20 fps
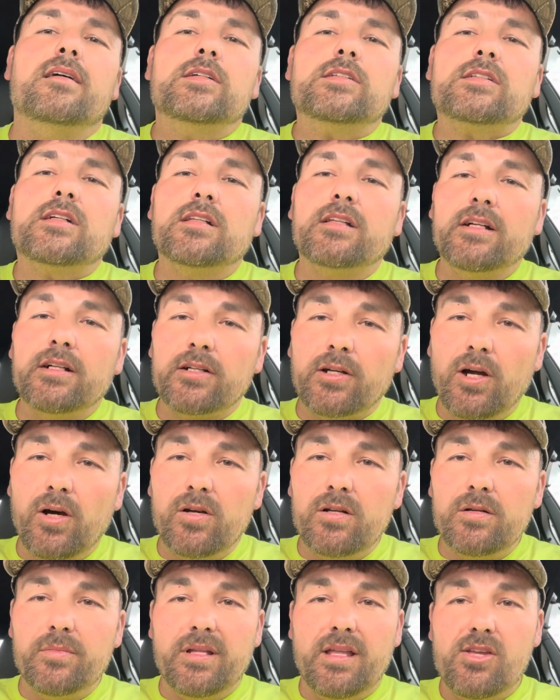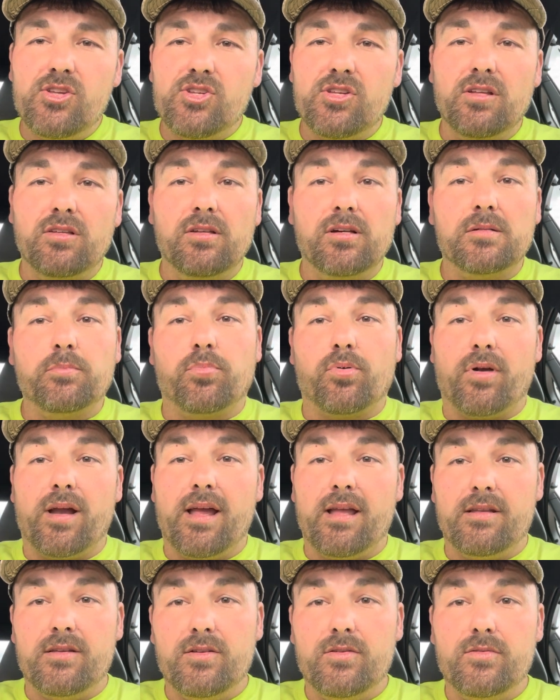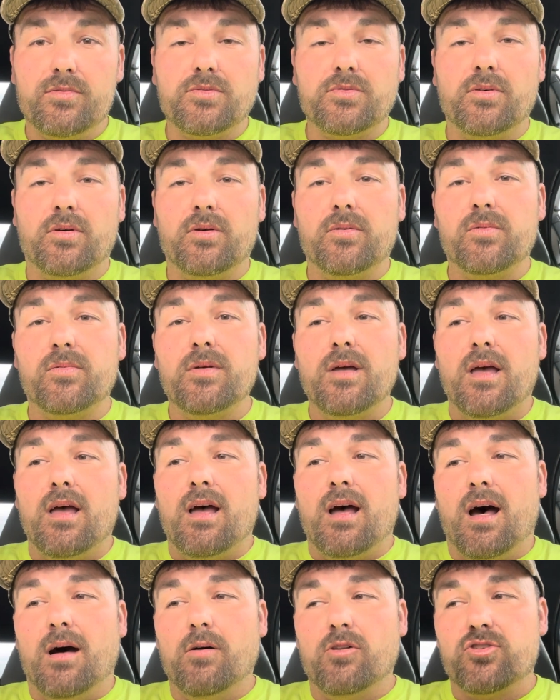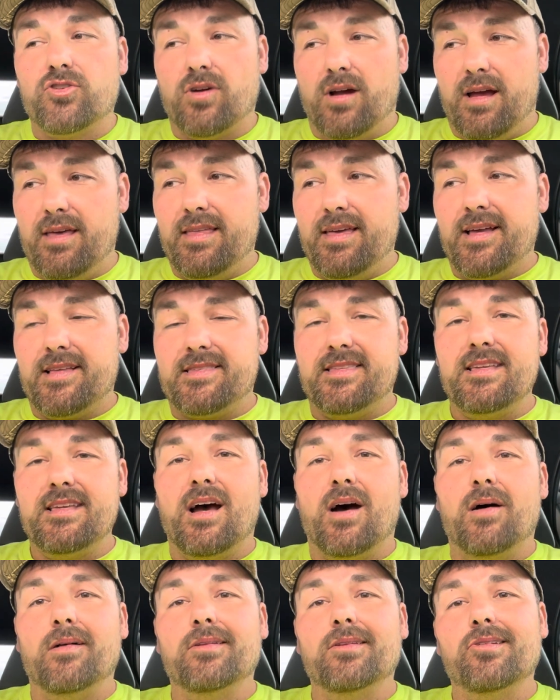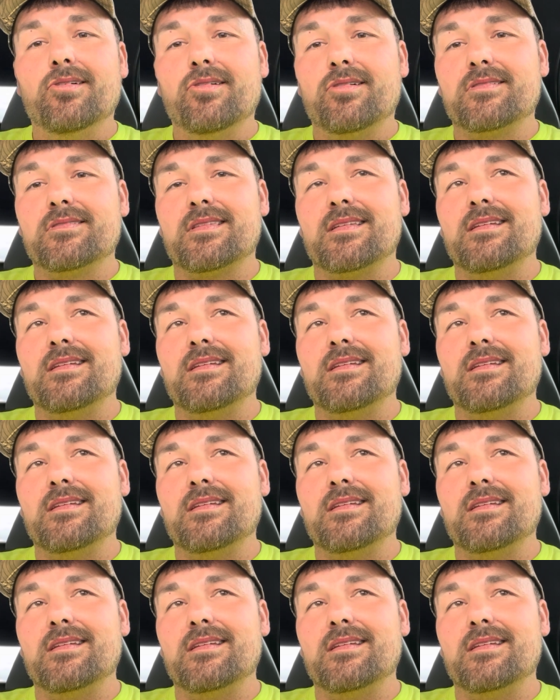clear coat them, and they should look brand new. So I'll try that, see how it looks.